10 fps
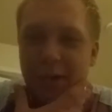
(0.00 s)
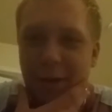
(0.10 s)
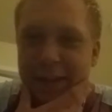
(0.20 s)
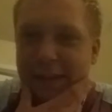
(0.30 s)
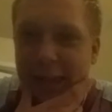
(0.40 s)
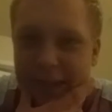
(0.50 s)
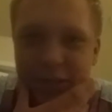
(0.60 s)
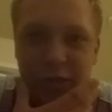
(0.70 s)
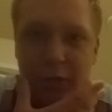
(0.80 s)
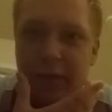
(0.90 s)
you know, he's
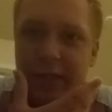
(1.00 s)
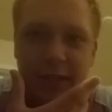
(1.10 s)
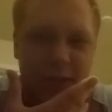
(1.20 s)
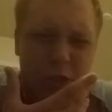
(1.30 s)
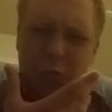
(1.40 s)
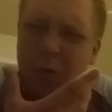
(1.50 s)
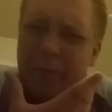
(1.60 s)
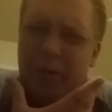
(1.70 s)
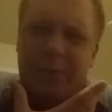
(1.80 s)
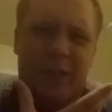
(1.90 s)
like, dude, he, Super
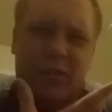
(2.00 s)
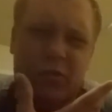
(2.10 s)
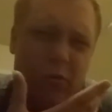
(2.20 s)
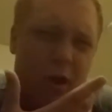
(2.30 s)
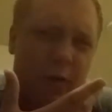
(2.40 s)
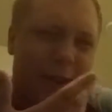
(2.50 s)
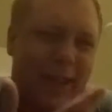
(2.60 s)
Punch Man's strong.